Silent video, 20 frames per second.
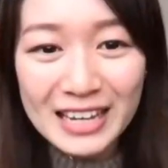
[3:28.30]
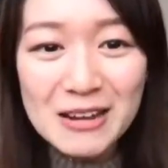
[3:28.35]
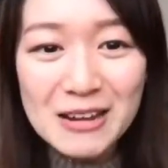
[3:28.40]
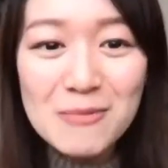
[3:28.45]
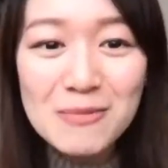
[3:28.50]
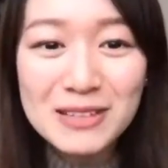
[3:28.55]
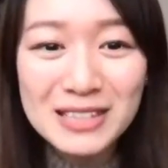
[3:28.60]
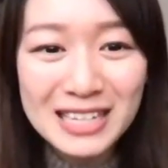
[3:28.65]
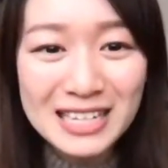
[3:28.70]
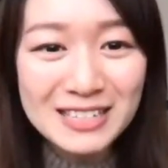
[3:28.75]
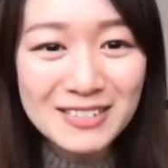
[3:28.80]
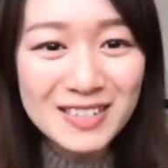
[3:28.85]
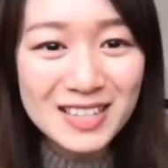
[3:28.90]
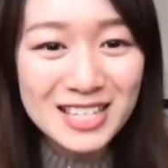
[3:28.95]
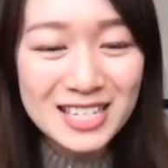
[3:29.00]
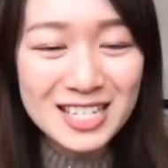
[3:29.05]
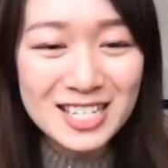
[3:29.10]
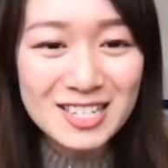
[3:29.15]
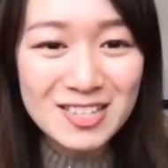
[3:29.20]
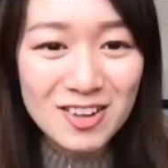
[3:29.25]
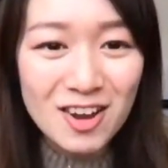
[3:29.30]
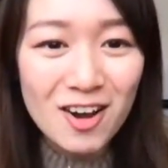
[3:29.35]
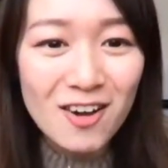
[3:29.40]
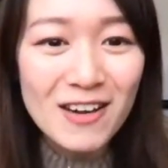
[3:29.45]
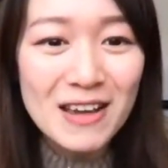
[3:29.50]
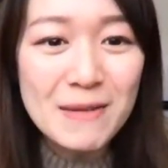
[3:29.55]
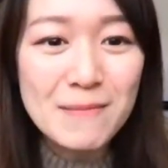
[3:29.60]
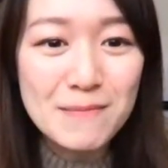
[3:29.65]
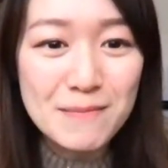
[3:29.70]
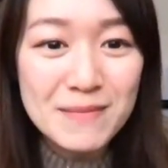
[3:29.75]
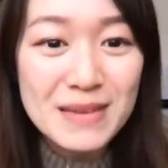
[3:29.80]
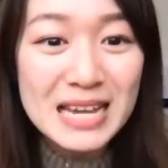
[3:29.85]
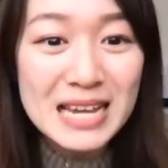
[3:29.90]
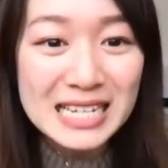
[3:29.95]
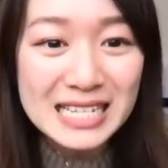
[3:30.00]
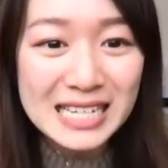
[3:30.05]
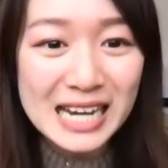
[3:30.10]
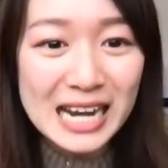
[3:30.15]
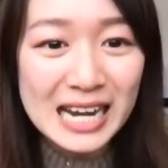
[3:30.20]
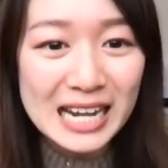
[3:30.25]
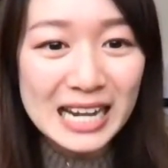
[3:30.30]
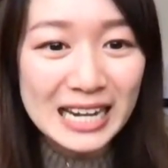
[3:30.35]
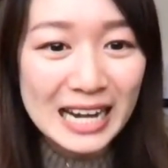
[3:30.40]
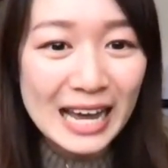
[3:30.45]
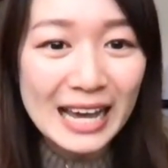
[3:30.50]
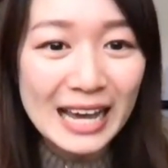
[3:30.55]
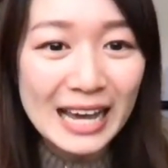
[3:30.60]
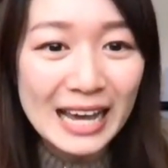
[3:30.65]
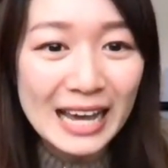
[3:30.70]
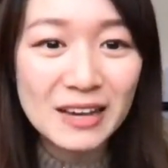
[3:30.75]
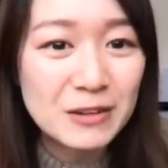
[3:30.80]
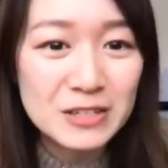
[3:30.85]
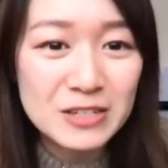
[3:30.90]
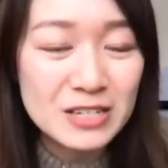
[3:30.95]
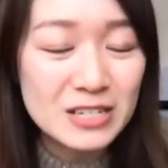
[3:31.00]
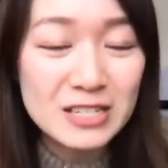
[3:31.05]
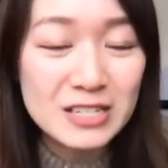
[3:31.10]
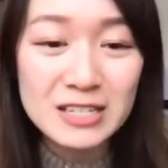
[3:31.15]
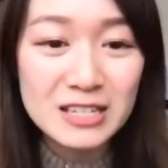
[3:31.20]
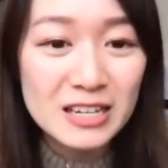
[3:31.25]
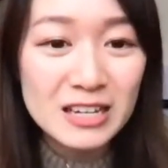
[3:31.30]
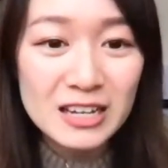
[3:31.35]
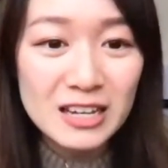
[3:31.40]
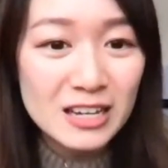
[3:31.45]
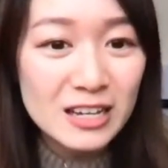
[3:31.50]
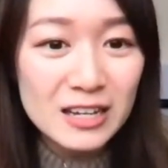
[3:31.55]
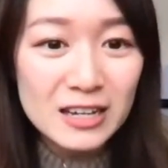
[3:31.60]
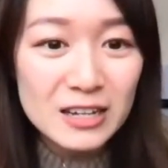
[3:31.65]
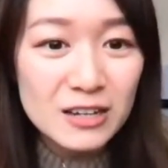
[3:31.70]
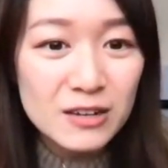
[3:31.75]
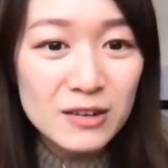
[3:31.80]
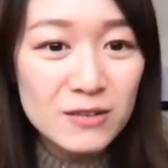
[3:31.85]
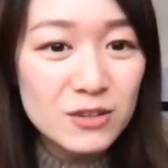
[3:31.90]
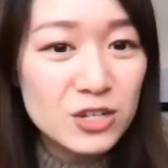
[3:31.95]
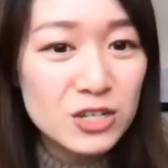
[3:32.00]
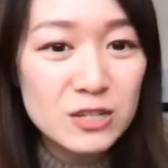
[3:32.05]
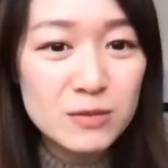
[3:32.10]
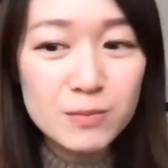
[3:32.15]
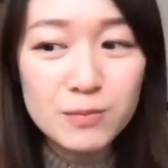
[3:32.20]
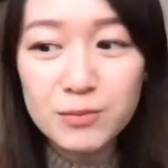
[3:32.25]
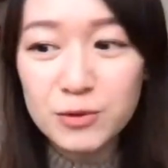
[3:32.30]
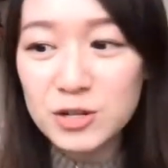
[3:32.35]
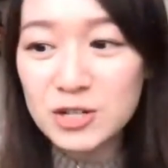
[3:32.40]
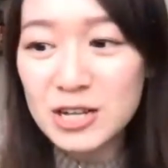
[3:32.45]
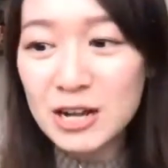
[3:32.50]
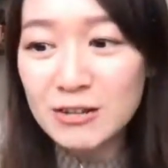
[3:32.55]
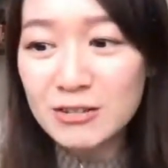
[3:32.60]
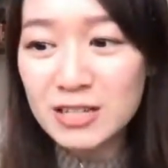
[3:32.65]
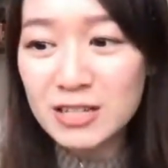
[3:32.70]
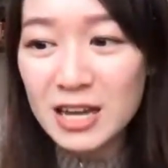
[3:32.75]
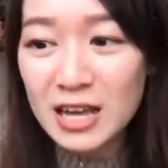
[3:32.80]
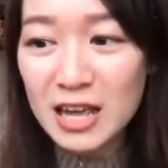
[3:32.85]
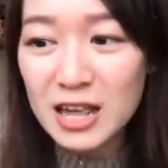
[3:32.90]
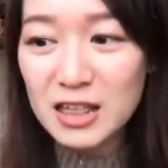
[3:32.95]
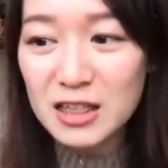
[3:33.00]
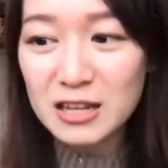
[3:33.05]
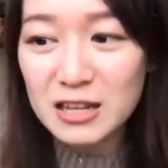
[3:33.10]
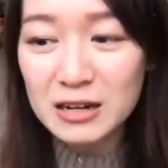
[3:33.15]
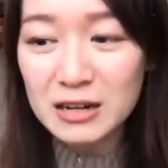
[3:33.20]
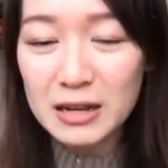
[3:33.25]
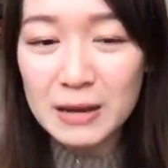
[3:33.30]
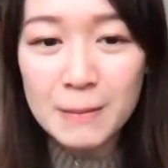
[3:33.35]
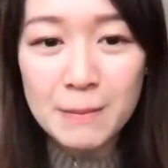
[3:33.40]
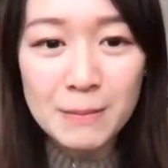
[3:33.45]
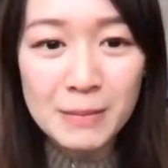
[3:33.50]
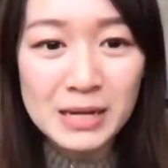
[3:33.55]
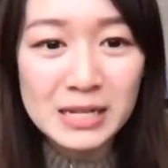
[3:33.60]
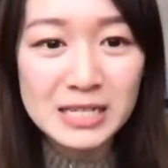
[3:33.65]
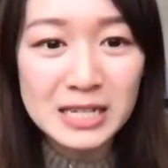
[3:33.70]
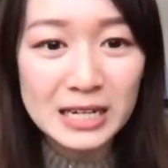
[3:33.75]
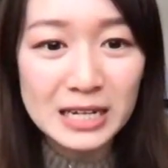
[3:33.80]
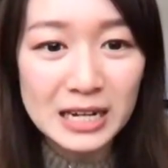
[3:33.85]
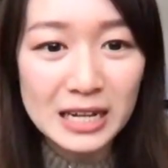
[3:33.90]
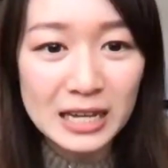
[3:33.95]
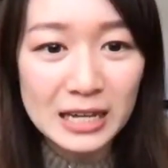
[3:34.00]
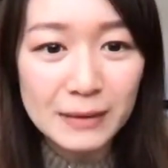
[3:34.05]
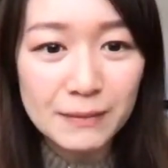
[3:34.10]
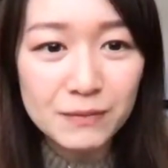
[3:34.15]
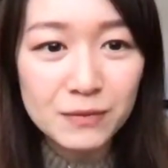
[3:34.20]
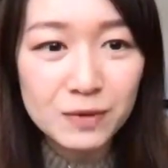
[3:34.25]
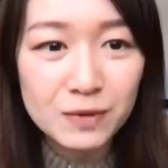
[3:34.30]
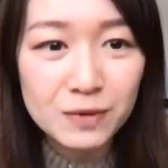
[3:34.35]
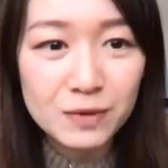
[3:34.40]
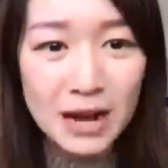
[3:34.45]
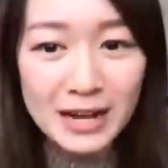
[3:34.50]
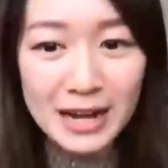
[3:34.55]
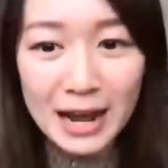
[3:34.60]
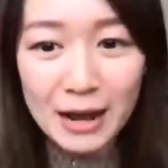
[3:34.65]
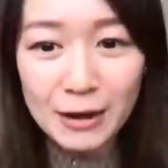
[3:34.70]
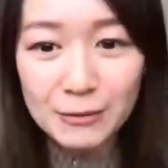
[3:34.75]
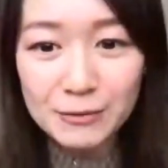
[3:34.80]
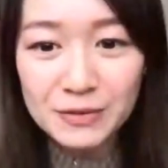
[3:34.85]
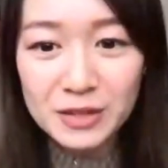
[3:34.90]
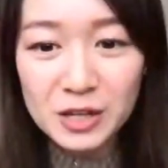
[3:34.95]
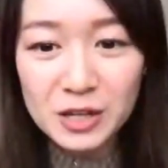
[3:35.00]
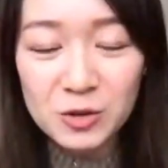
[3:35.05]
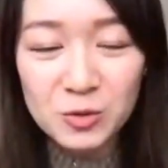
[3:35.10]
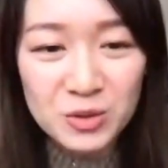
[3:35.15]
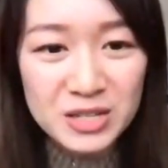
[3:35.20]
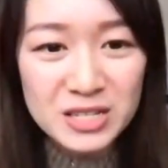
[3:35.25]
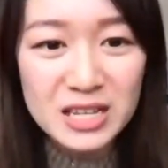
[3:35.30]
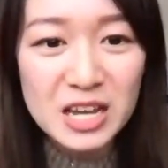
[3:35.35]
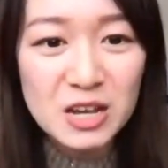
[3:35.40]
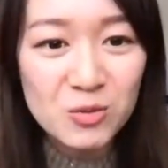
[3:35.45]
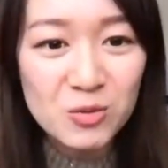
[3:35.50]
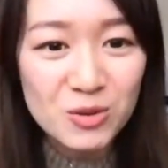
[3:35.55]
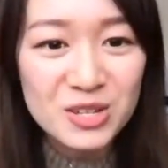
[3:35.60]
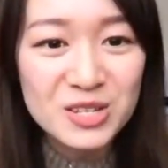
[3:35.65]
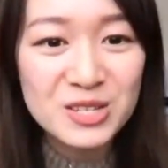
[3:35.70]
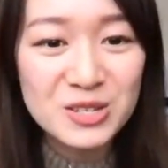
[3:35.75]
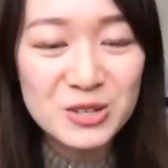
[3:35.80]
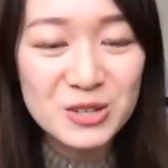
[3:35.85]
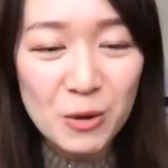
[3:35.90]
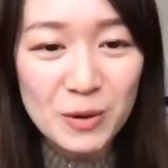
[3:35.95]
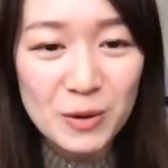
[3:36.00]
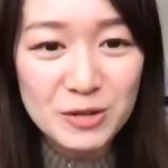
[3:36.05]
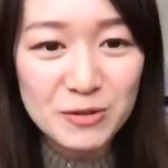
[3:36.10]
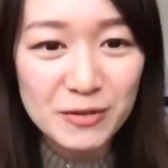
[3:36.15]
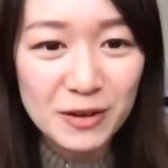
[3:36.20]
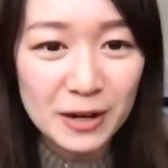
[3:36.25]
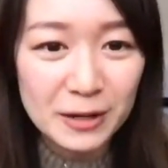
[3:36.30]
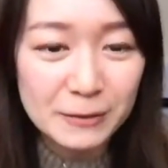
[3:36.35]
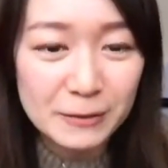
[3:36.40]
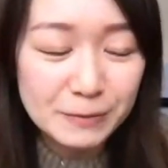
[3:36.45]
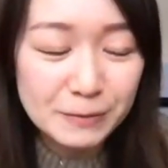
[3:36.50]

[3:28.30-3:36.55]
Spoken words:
played with the snow immediately. Like we just brush our teeth and immediately ran out. It was so much fun.